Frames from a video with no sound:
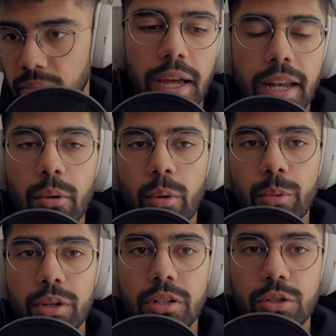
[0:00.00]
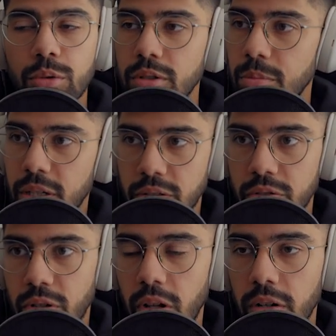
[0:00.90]
And now what we're going to do is, because
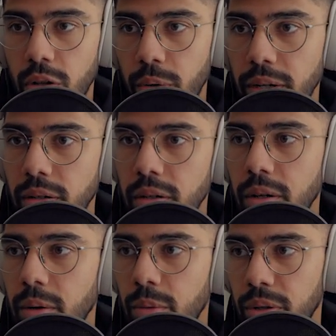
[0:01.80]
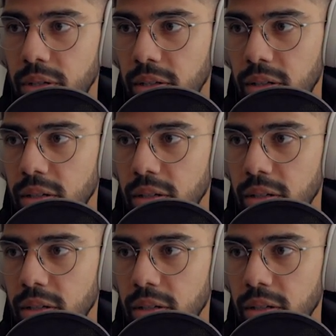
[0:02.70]
there's a lot of low end, we're going to take